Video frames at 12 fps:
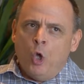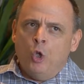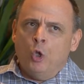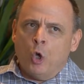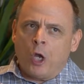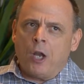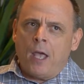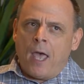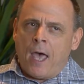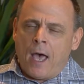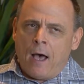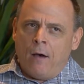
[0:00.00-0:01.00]
you're going to
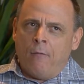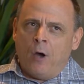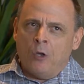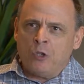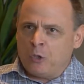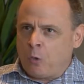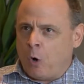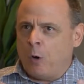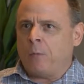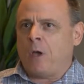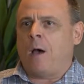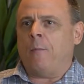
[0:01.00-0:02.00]
have a
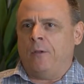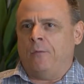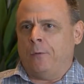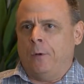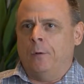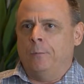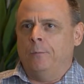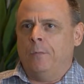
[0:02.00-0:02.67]
storm coming through.